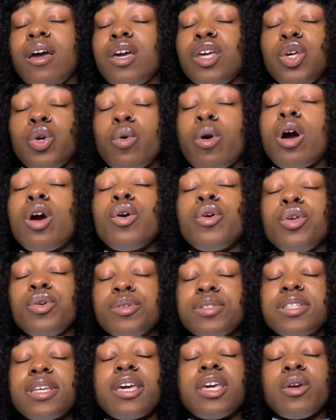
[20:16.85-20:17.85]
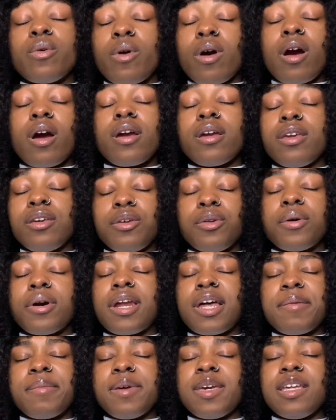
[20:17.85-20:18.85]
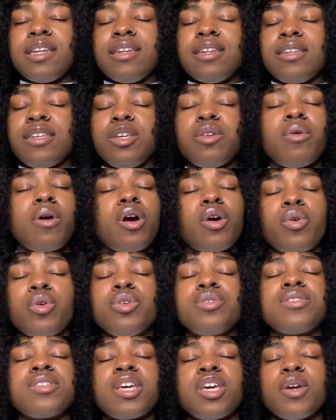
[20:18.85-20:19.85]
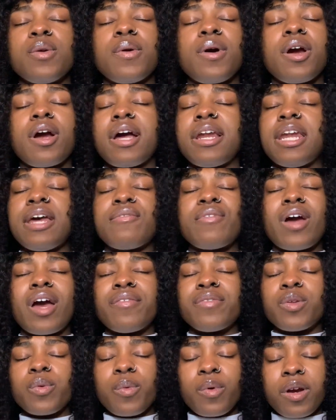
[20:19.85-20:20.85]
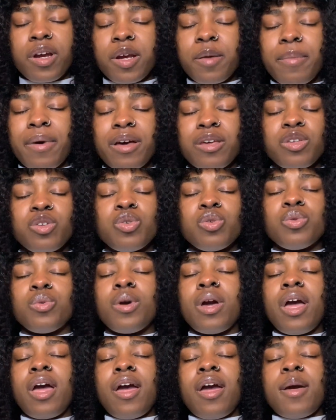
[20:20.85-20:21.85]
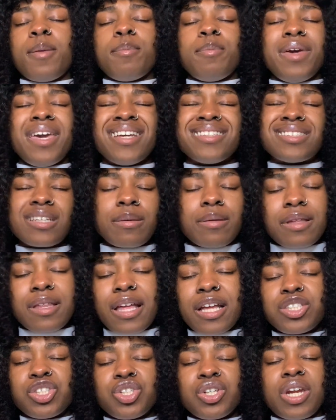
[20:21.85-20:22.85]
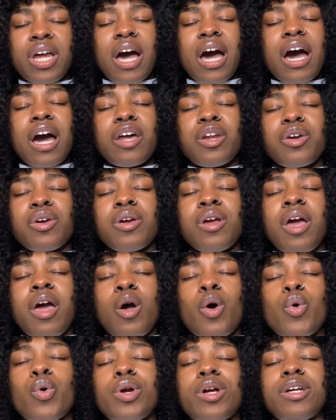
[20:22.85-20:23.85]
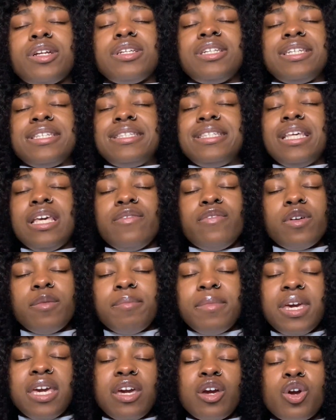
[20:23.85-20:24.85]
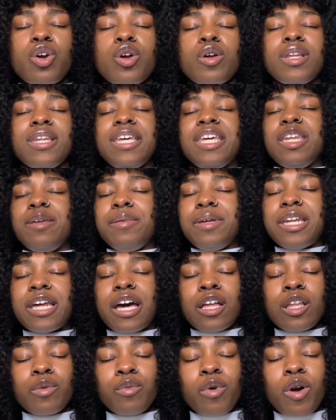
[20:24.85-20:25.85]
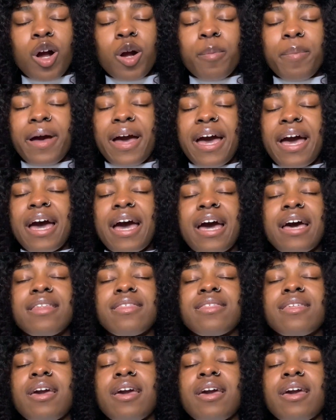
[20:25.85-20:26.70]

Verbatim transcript: who you say you are. You know what I mean? You are who you say you are. I never have to worry about you being something that you're not, or deceiving me, or leading me down the wrong path.